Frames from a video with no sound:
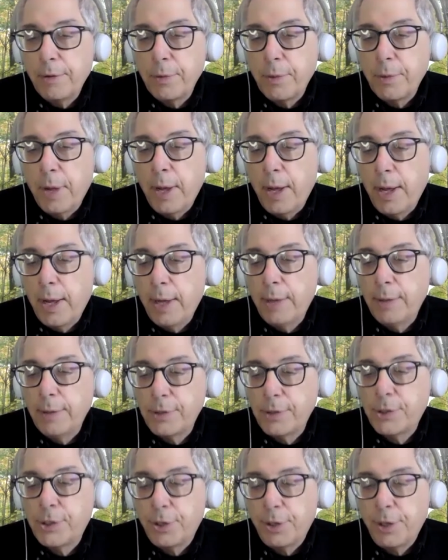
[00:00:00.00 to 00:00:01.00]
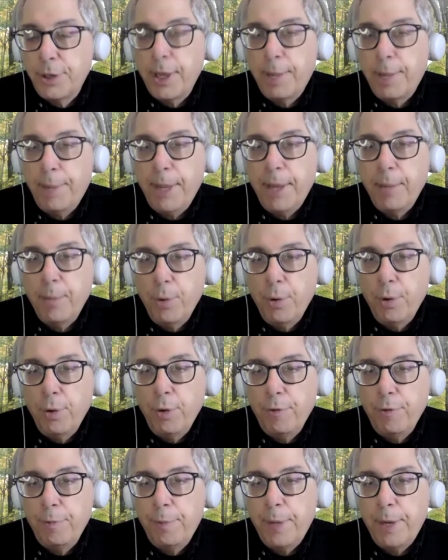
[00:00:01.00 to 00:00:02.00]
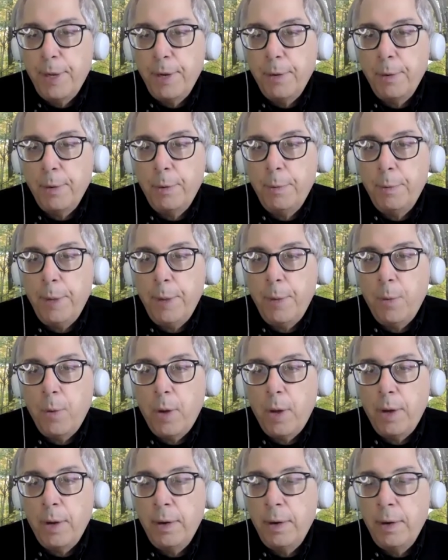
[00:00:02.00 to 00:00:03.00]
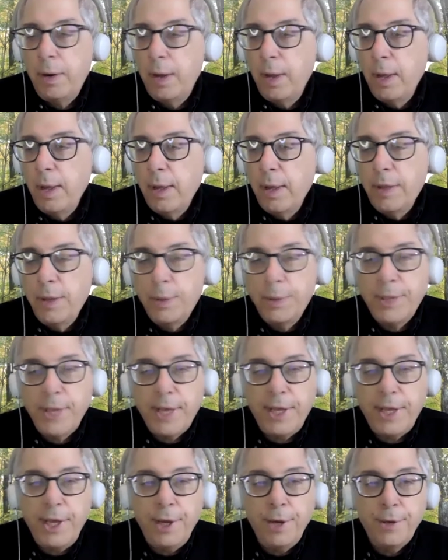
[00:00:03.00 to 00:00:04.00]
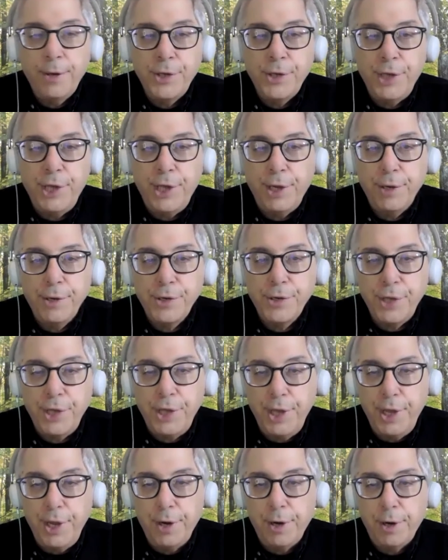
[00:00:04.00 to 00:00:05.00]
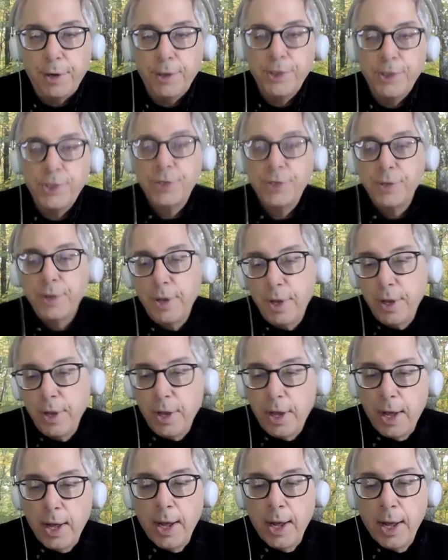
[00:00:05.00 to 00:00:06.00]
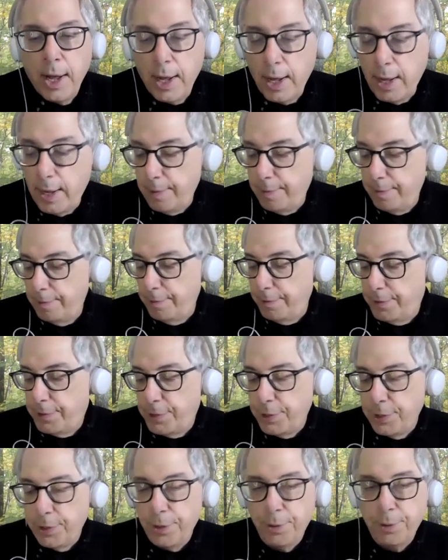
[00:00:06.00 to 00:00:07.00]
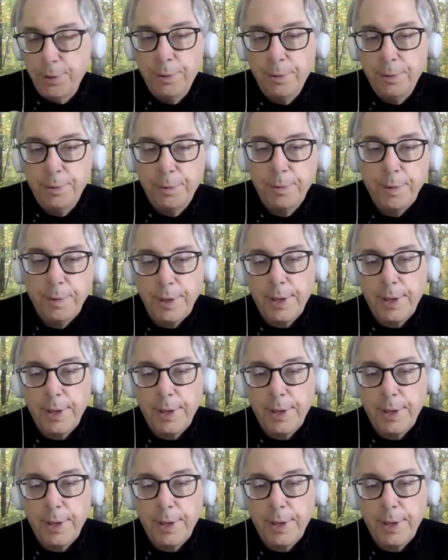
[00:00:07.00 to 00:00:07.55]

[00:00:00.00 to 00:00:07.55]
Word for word: uh, certainly a big move, but it would be one that would take years and years and years uh, to